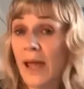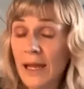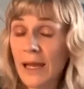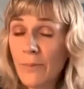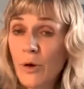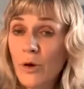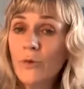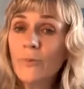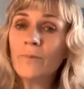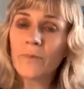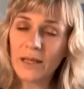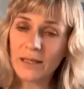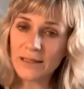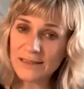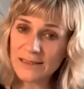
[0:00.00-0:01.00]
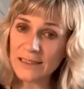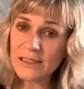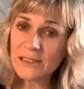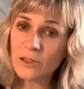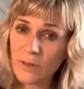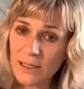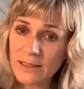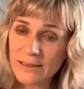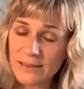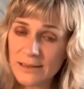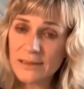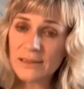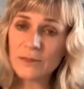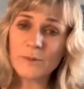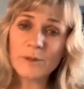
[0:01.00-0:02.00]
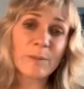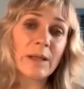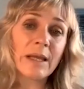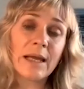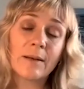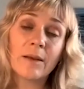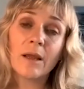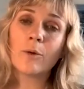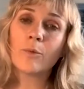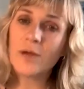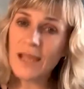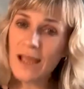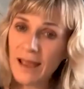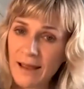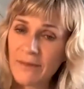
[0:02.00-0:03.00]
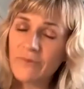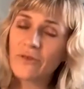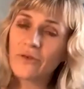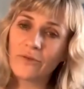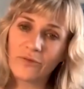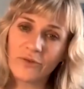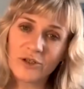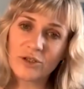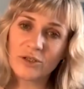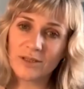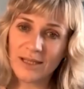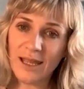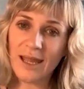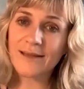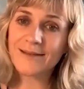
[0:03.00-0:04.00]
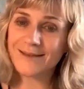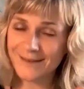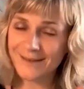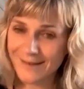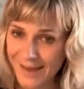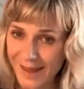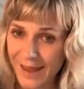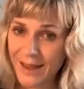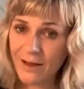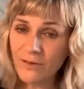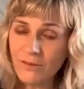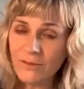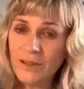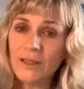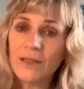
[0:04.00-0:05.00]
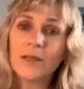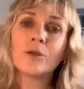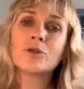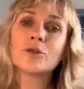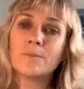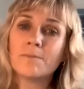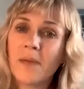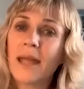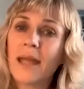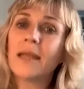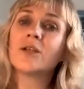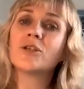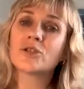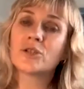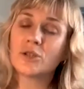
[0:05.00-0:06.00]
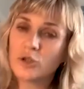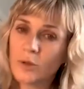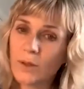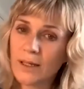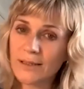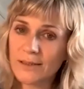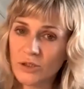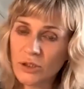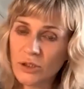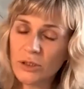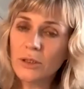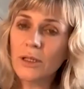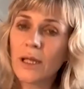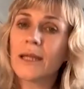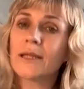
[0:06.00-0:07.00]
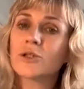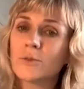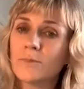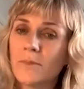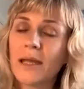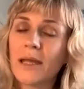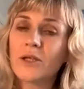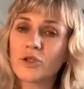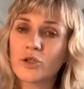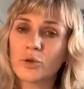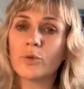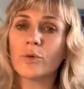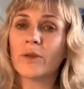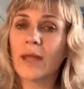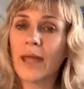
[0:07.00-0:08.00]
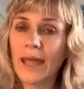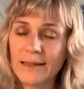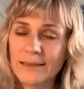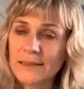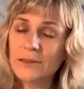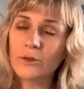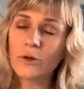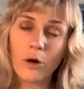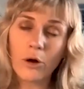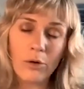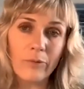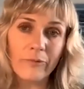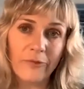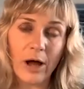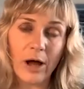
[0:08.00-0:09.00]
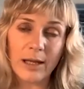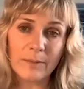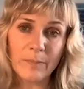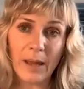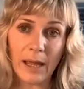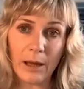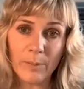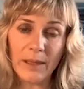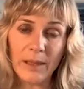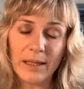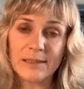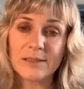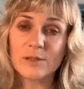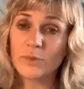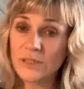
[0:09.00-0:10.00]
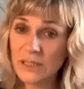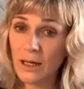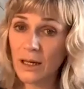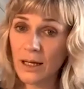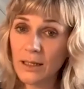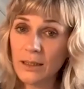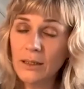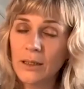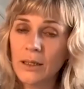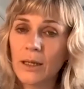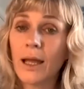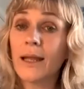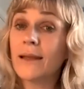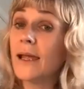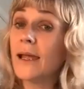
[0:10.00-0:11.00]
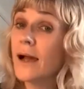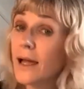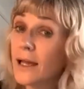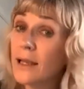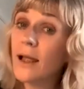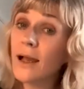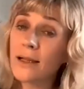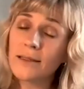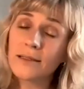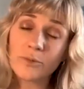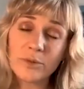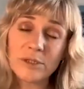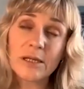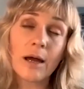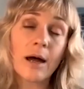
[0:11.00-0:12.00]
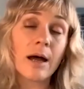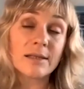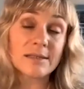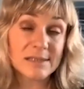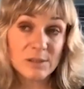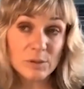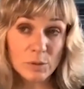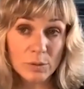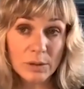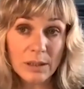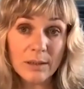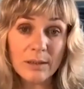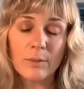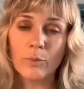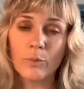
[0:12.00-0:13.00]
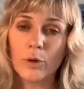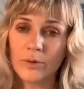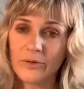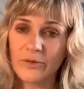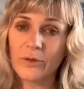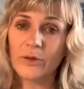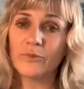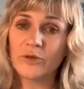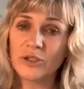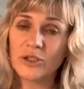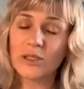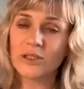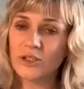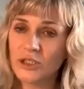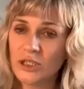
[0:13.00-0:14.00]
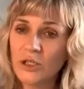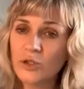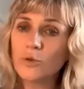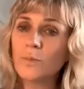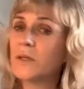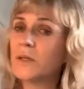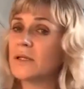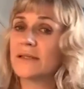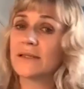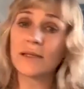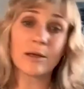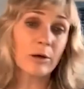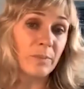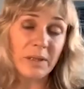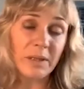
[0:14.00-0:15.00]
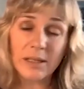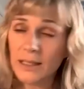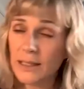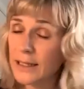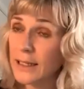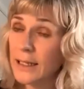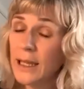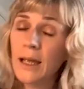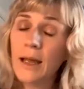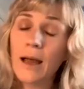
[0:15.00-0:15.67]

AEMO and its integrated systems plan, we have sufficient gas now to manage the transition and to make sure that as the coal-fired power plants retire, and they are likely to retire sooner than what was originally scheduled because they're completely